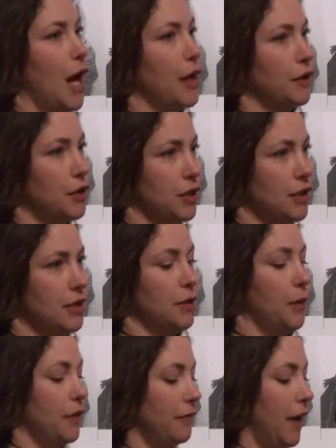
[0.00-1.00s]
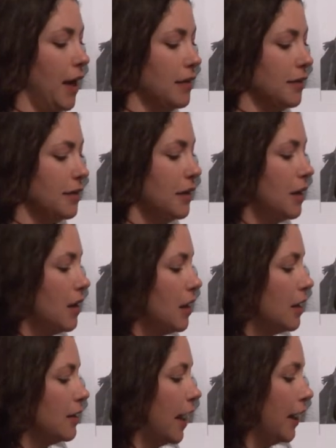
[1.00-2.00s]
challenges that we face.
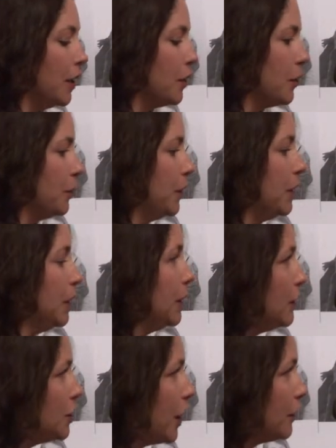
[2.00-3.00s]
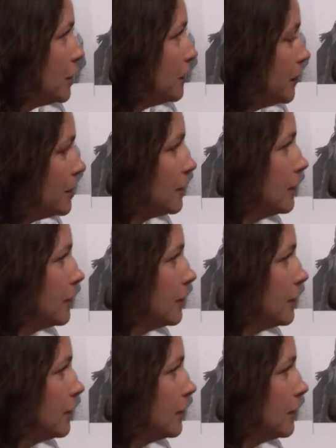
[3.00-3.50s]
They know that we need each other to be